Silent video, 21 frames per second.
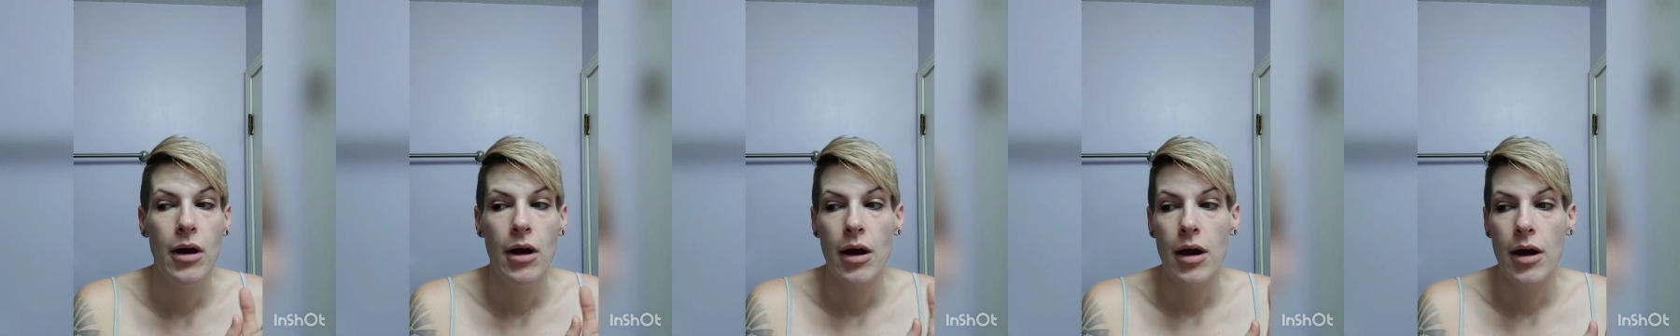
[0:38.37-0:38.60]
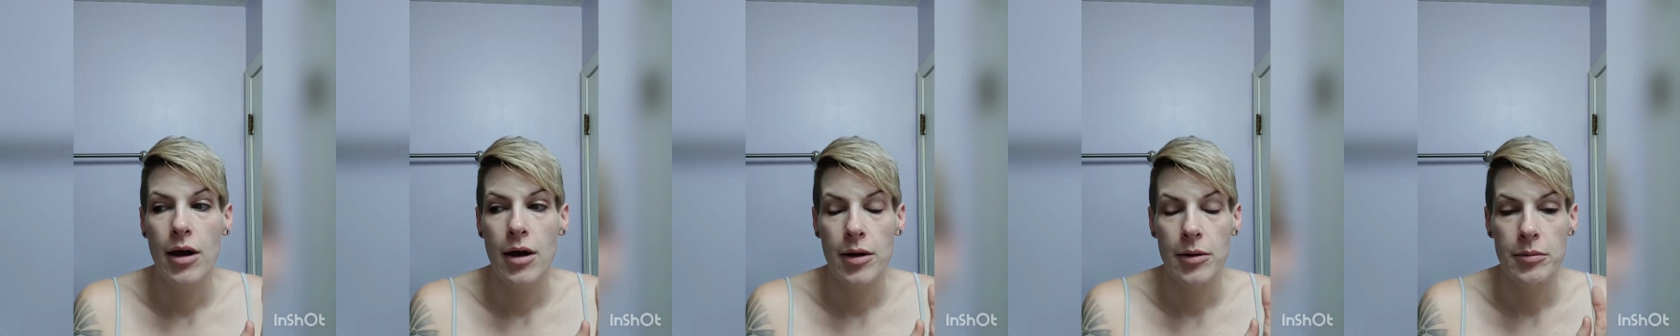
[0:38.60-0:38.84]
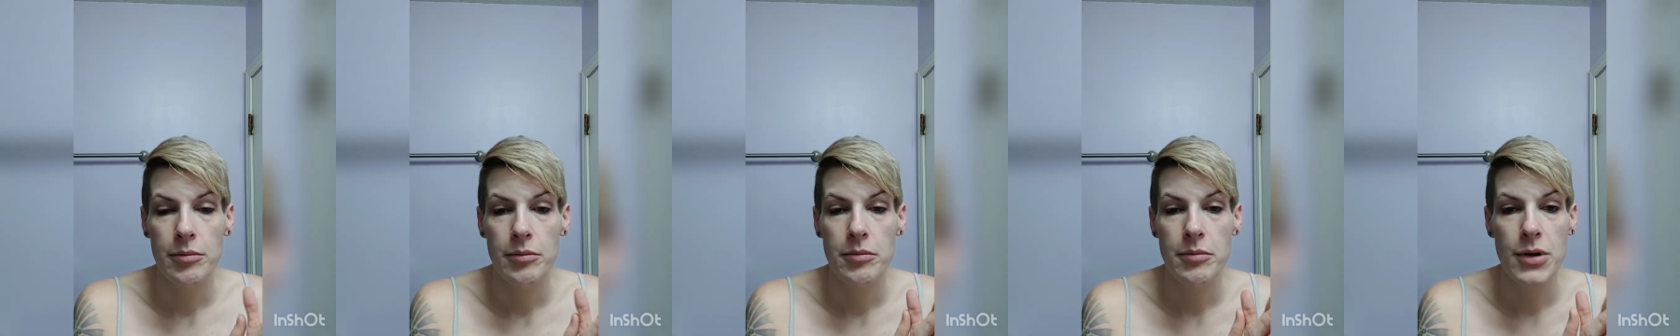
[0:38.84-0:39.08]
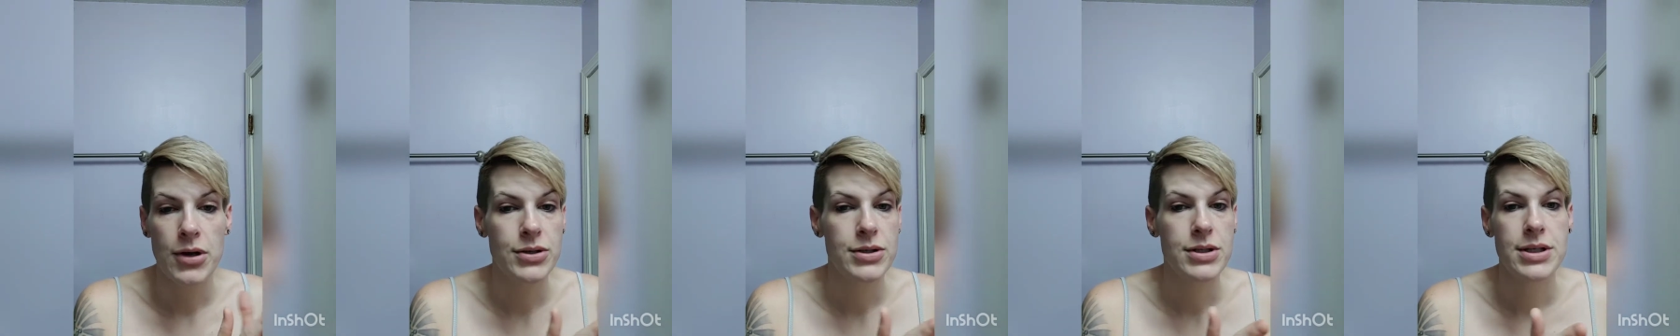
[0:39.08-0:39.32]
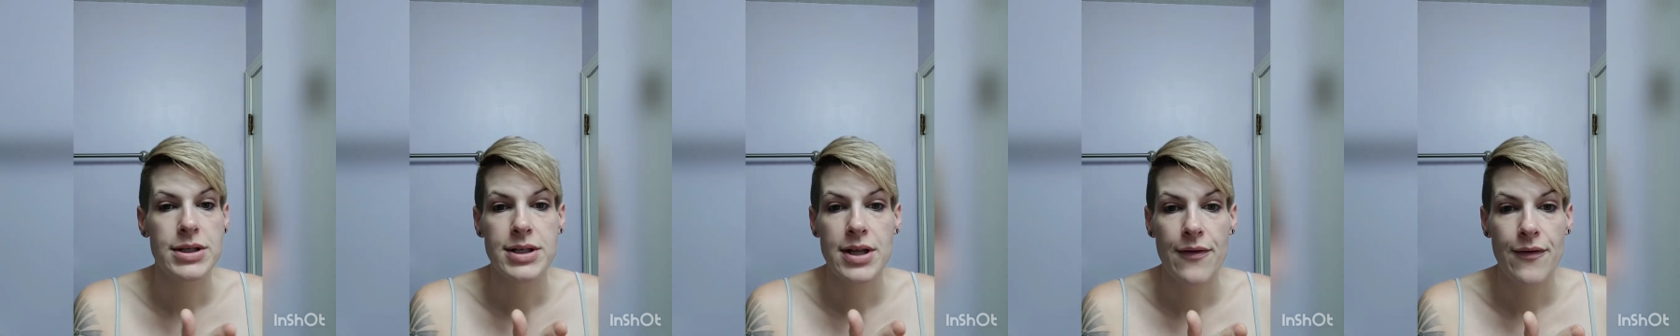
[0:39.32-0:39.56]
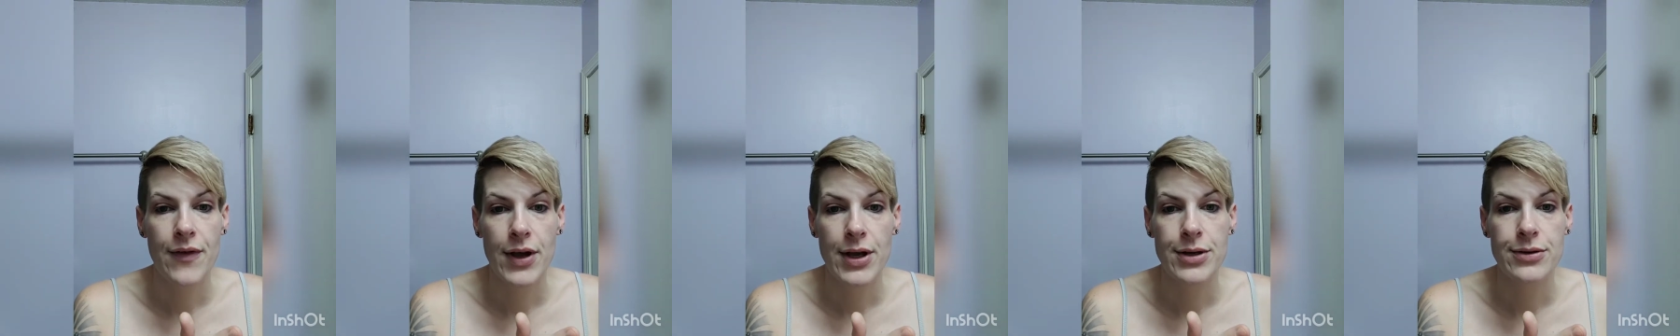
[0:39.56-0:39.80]
Most of the
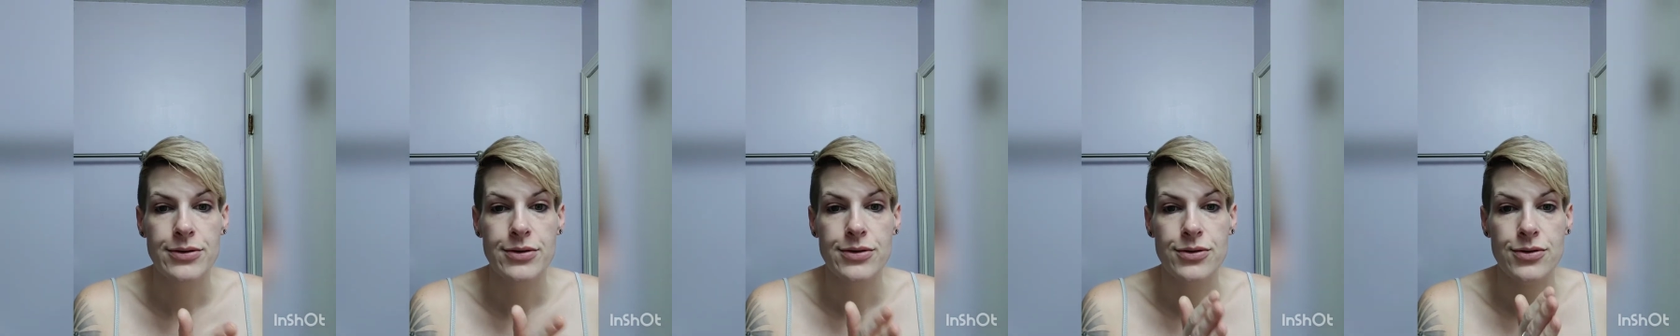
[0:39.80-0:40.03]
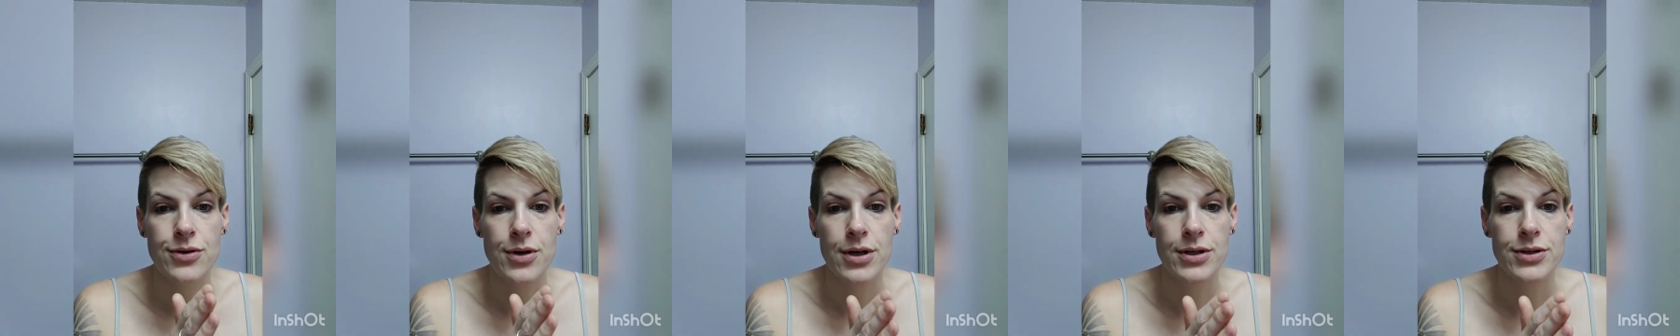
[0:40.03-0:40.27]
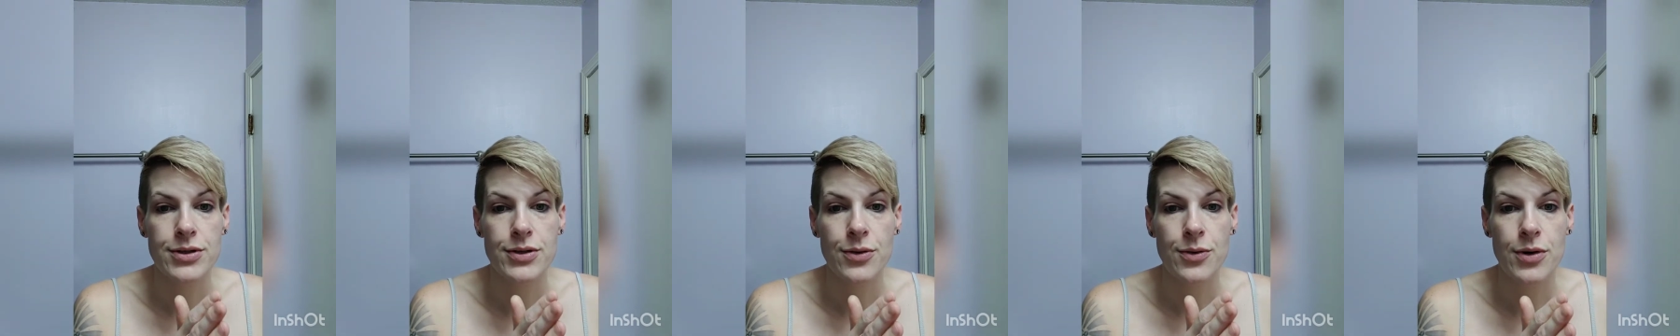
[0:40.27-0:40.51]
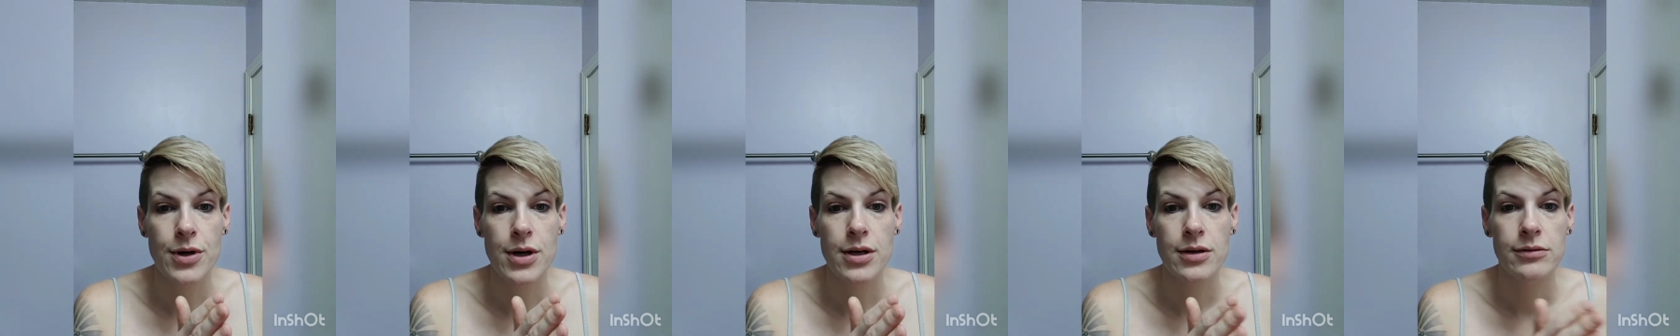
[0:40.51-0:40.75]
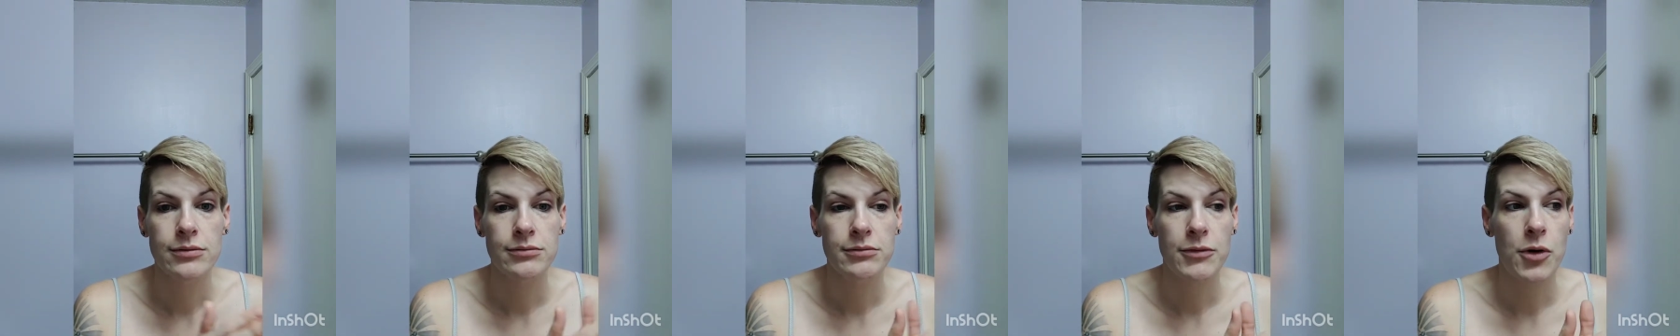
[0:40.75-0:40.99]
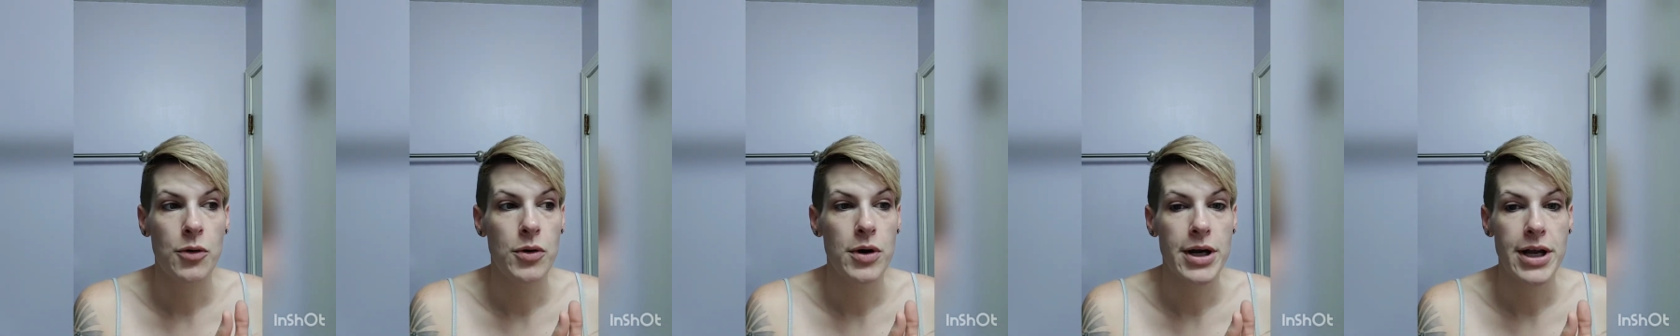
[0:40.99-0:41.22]
stuff I use is drugstore
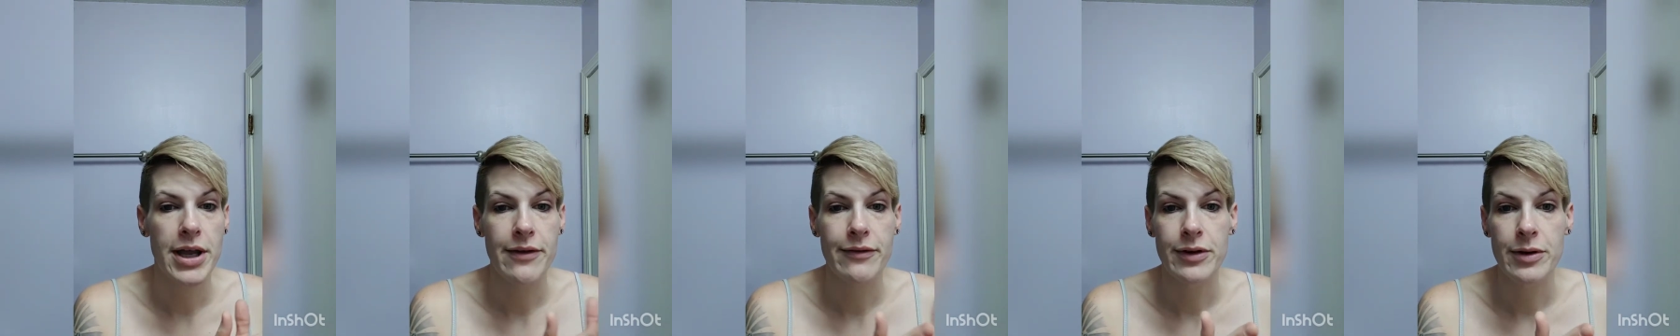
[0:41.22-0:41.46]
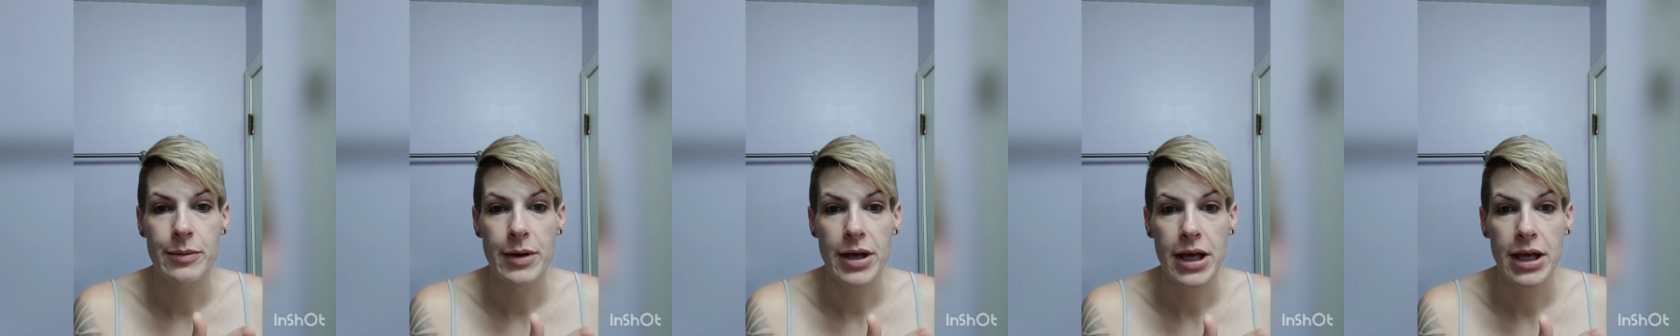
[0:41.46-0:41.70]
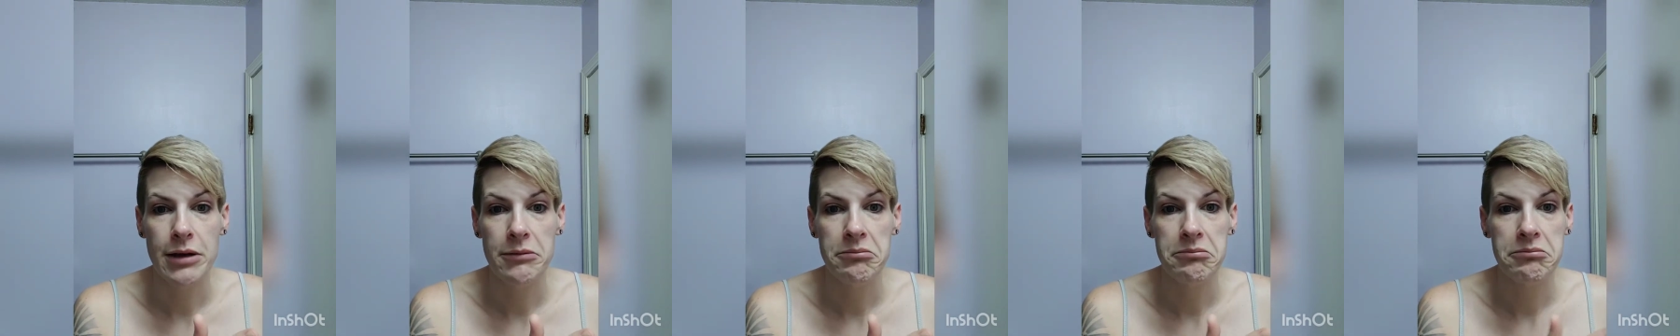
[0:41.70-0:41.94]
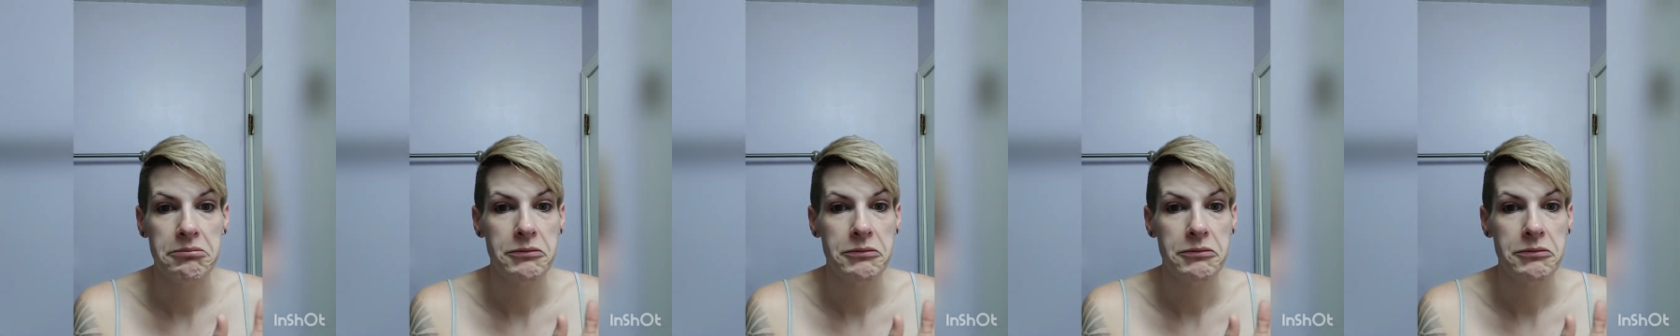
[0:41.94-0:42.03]
or given to me